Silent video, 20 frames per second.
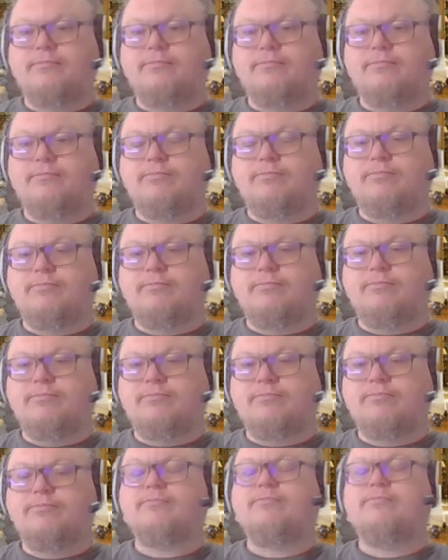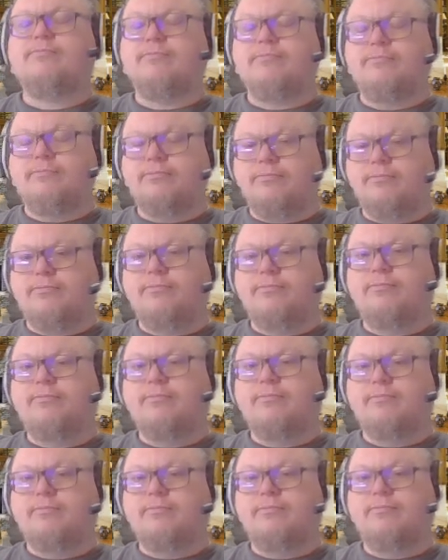
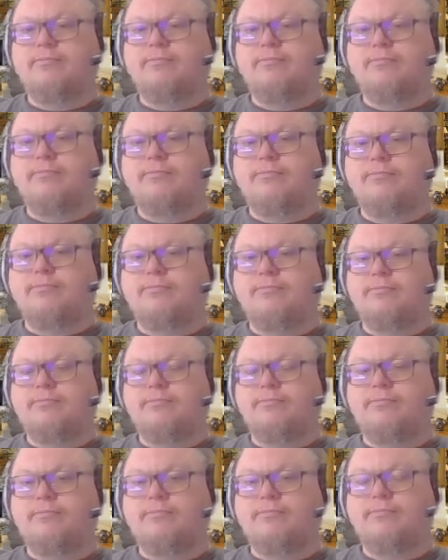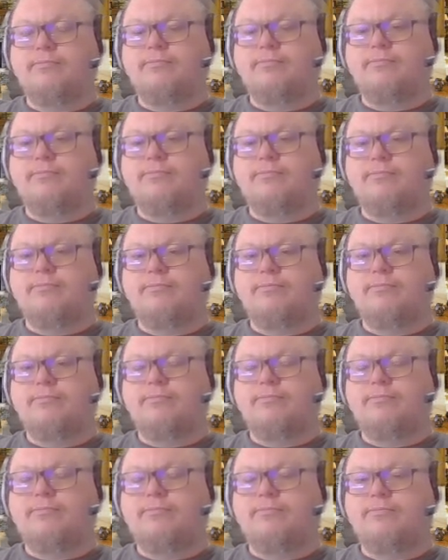
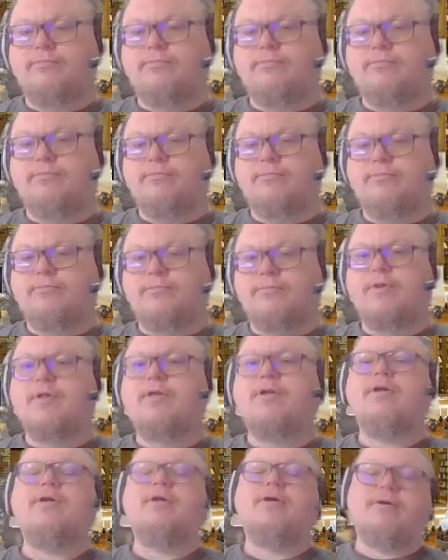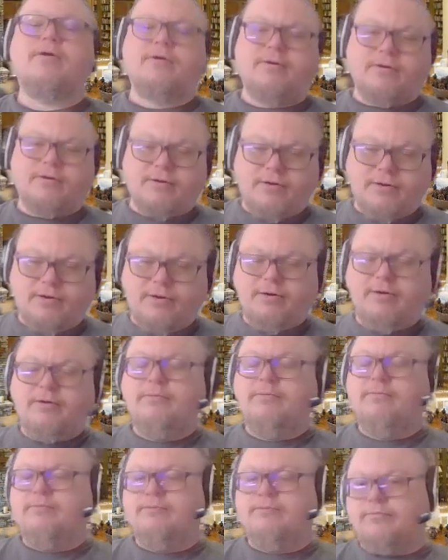
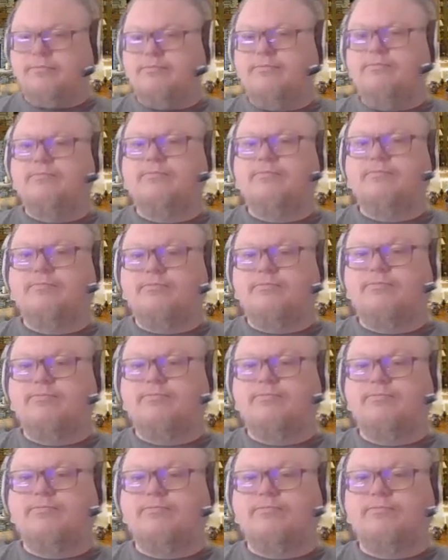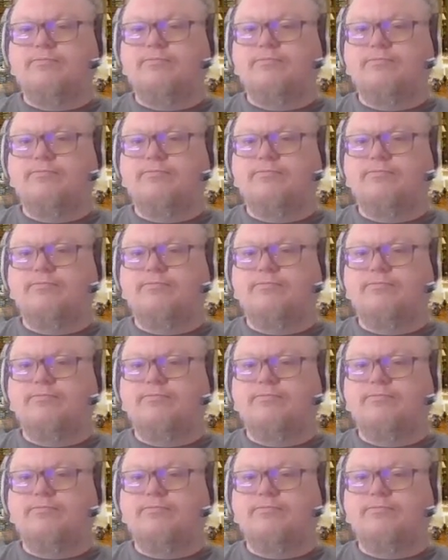(not speaking)